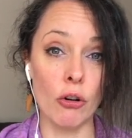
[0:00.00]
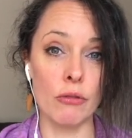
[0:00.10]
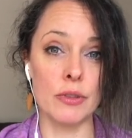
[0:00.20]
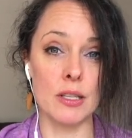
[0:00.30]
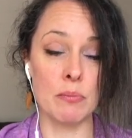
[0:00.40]
of
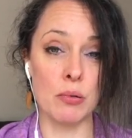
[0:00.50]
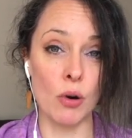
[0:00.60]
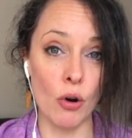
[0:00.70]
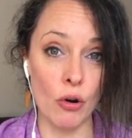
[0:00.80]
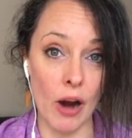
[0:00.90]
this
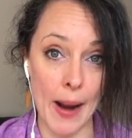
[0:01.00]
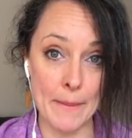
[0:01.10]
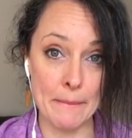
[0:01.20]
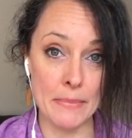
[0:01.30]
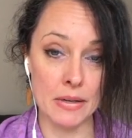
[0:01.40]
program.
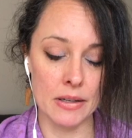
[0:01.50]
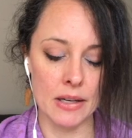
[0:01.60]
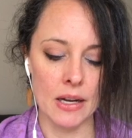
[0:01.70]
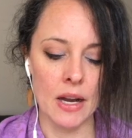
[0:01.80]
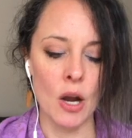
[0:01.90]

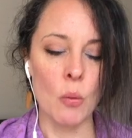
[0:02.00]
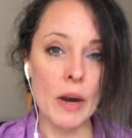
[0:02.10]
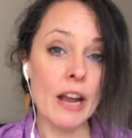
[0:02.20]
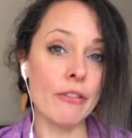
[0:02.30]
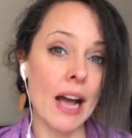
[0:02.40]
We
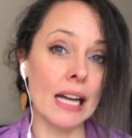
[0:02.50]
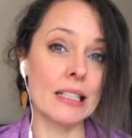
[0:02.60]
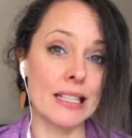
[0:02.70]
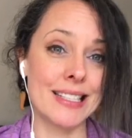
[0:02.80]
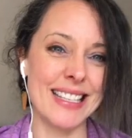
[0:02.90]
have had
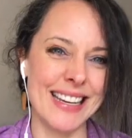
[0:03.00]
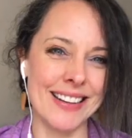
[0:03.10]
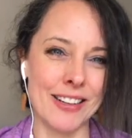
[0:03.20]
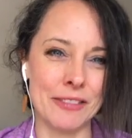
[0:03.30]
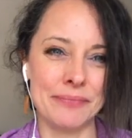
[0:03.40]
this year